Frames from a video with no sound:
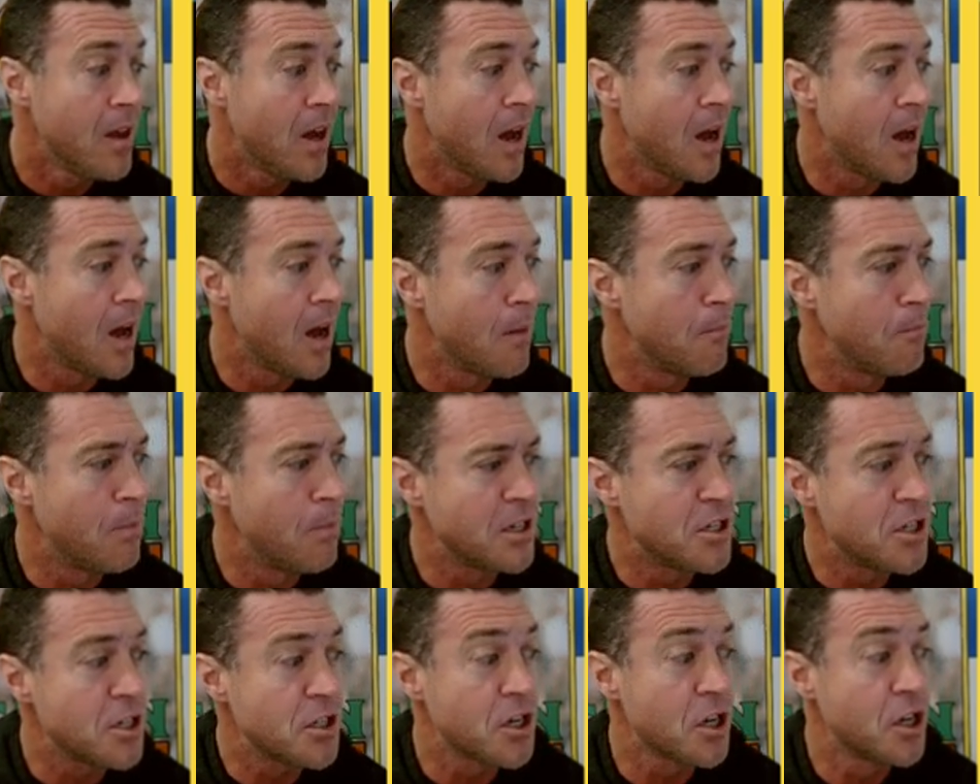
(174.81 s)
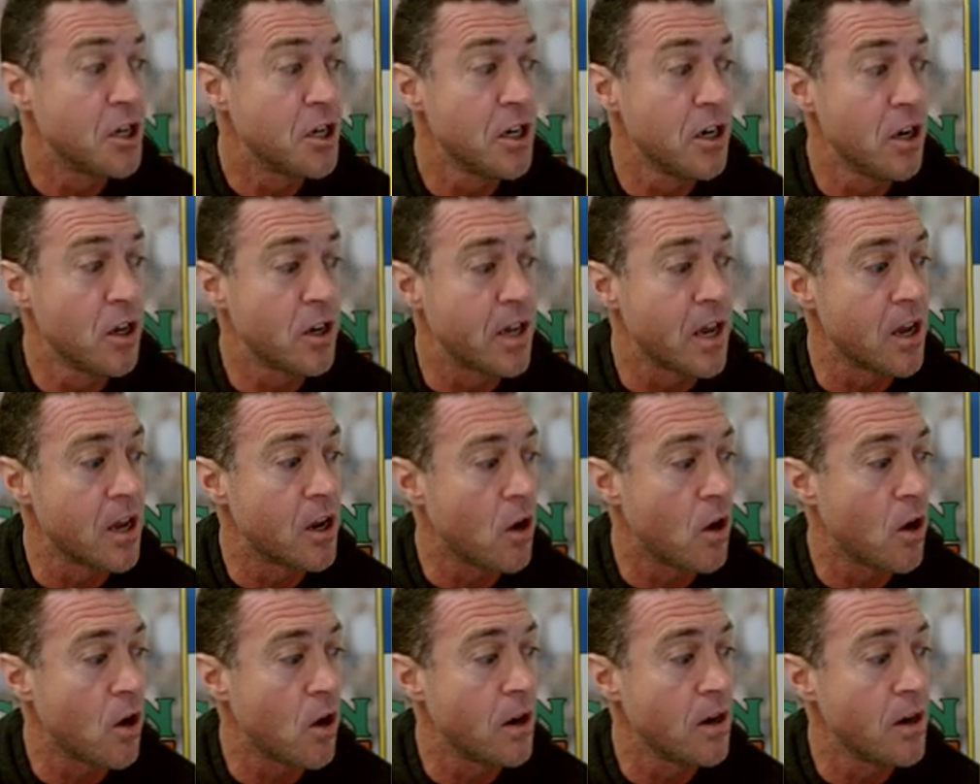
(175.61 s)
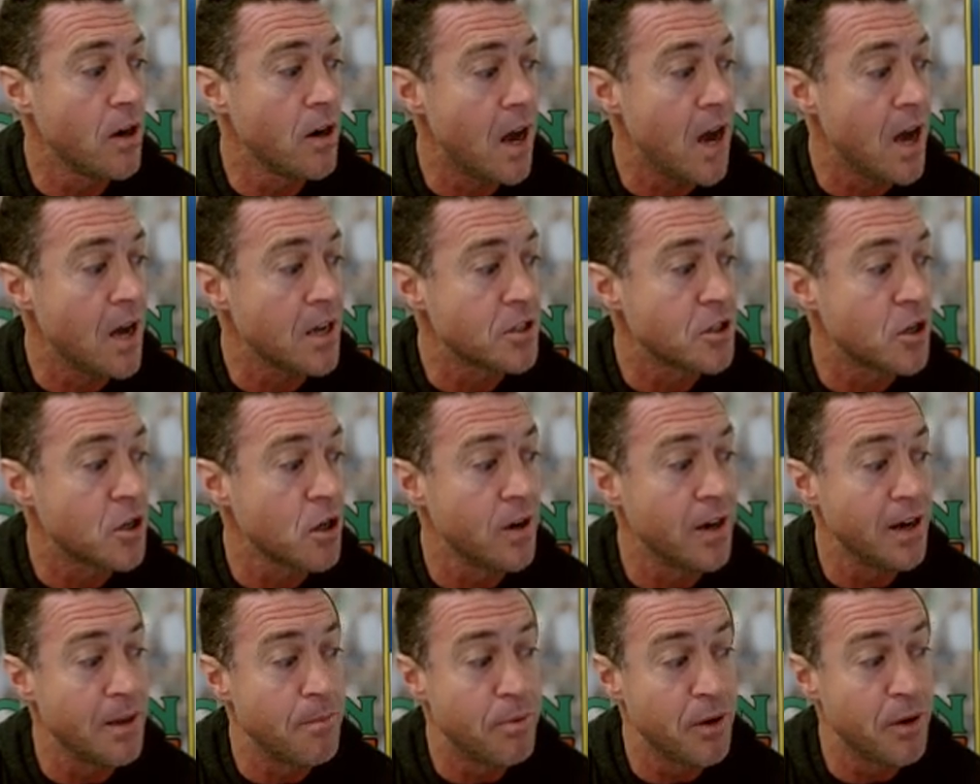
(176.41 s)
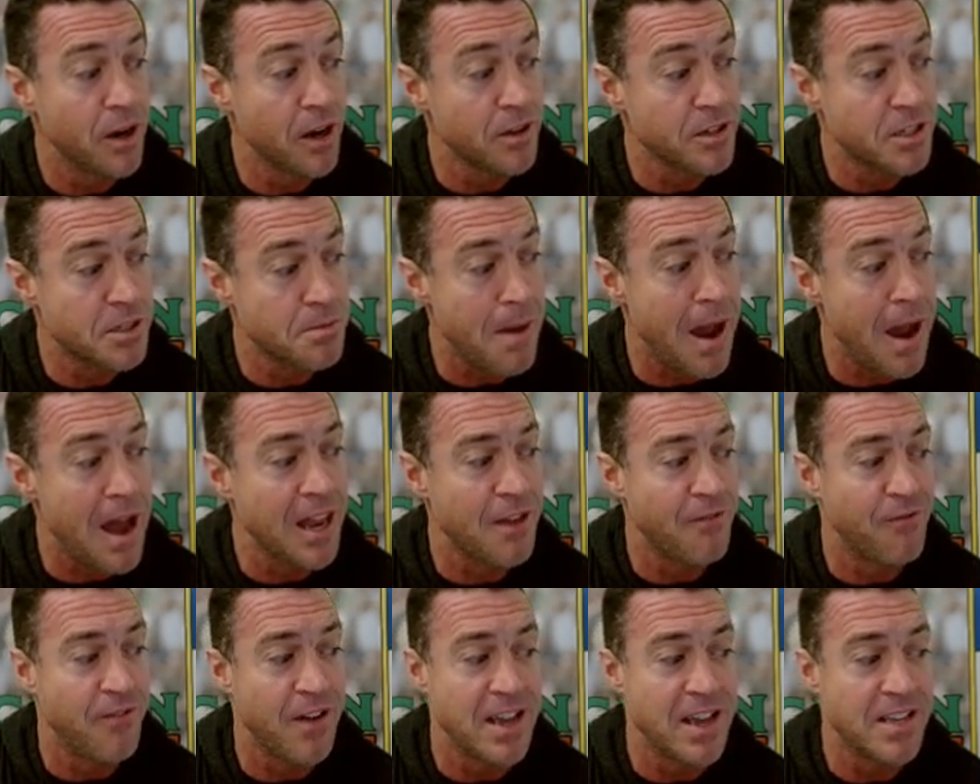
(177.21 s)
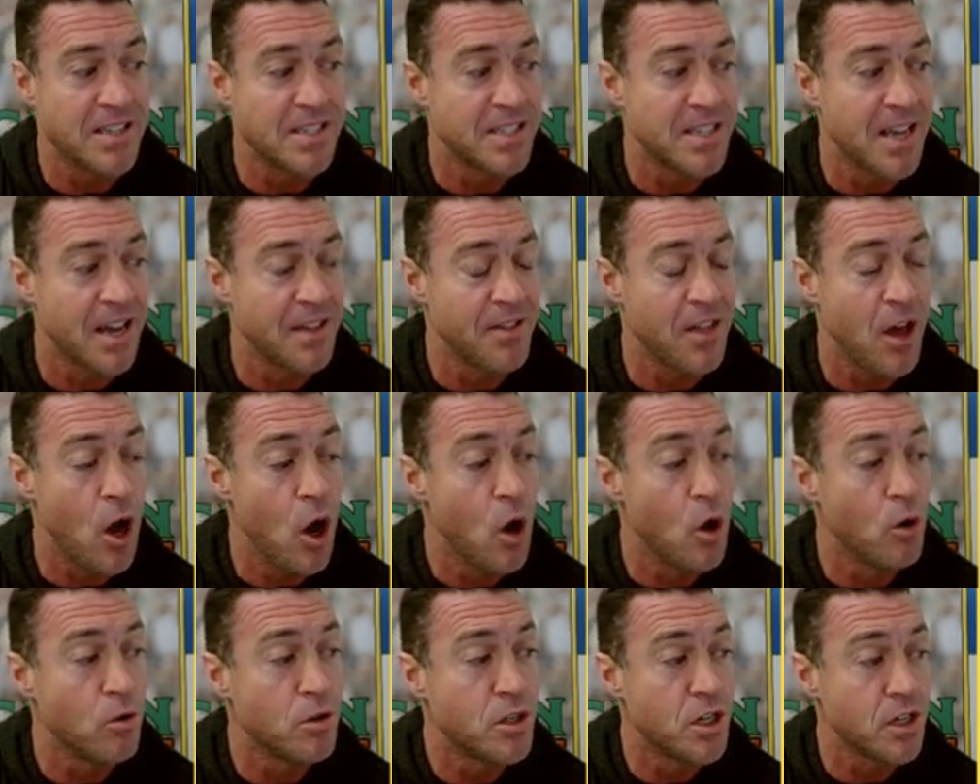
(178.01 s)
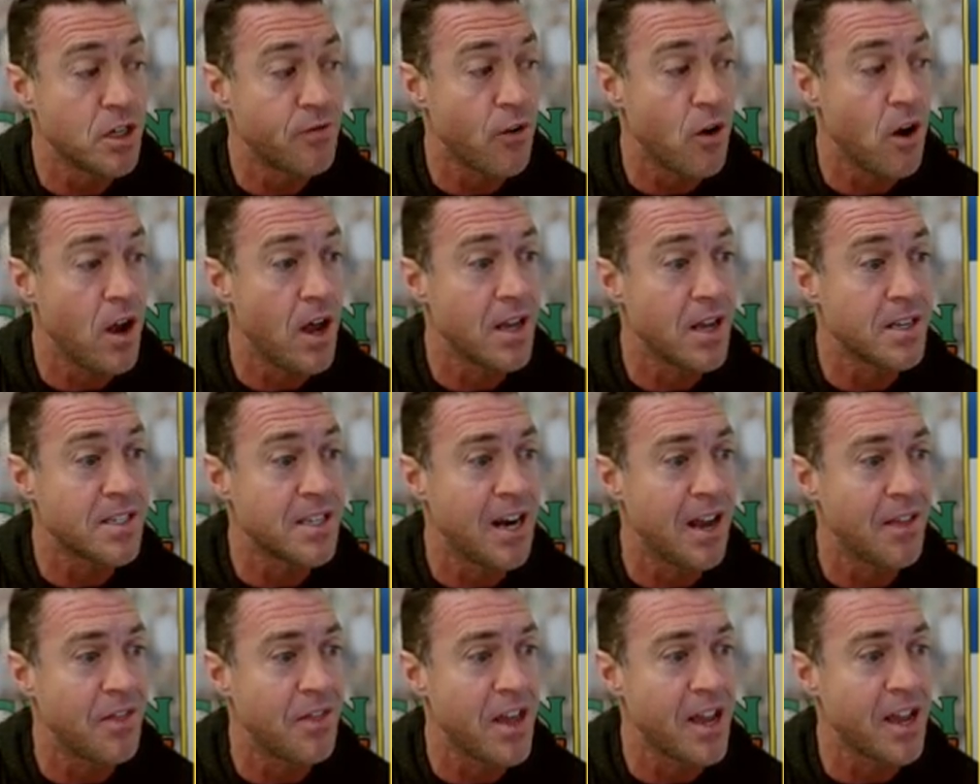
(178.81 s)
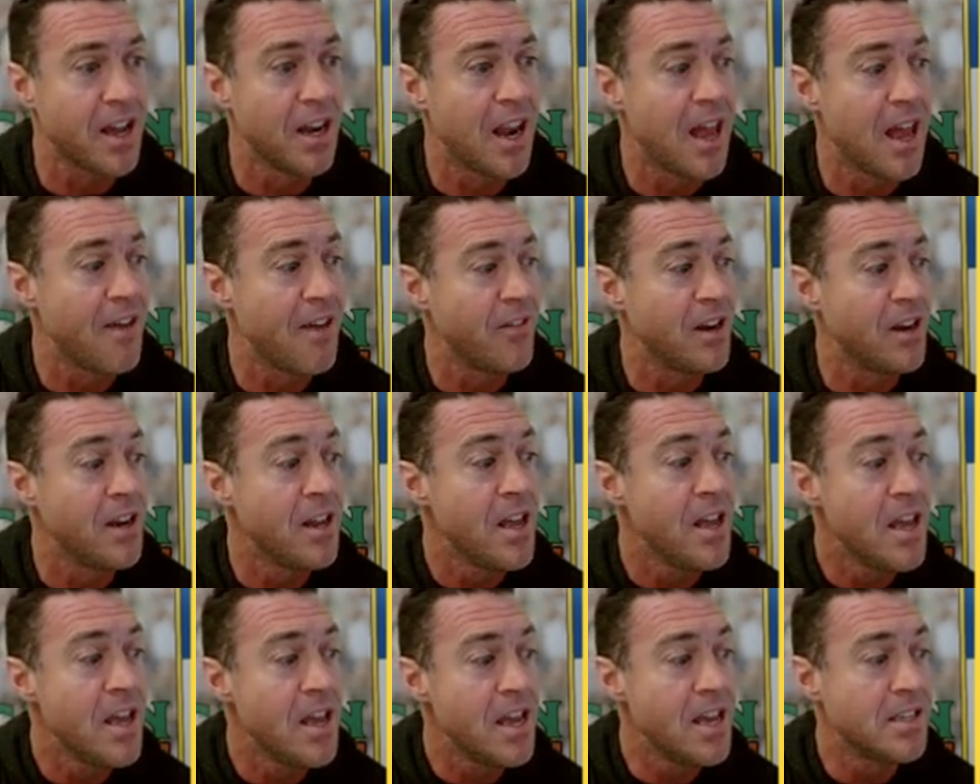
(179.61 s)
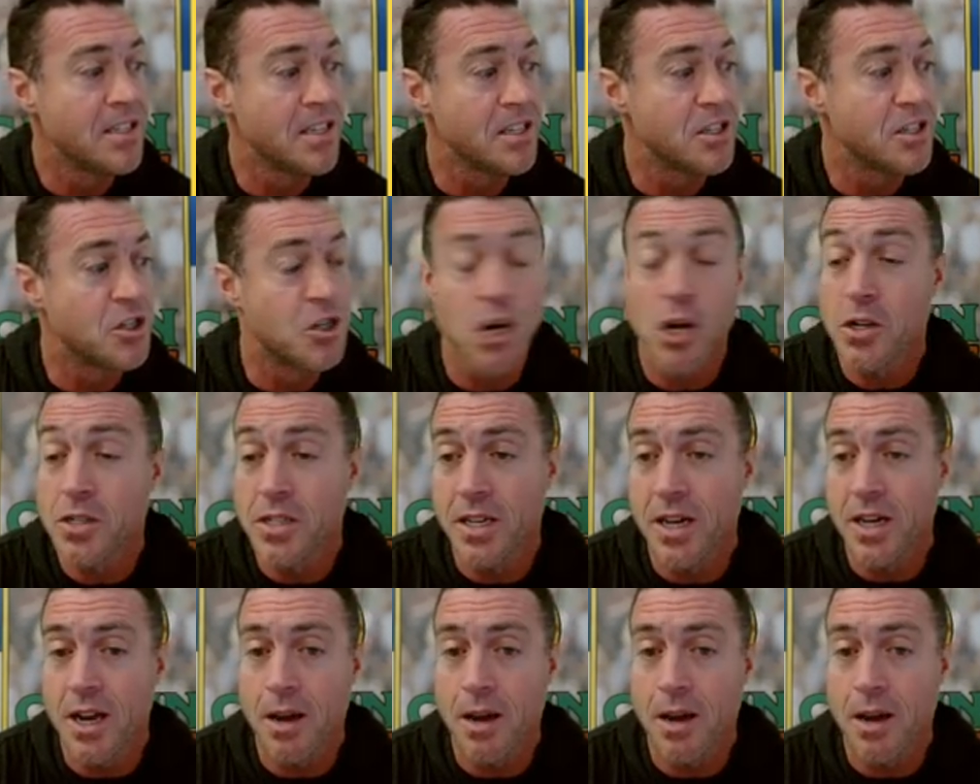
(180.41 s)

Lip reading: but just a good looking card, Oscar, and he put a little smiley face inside the O just for us, and I think 11 is his jersey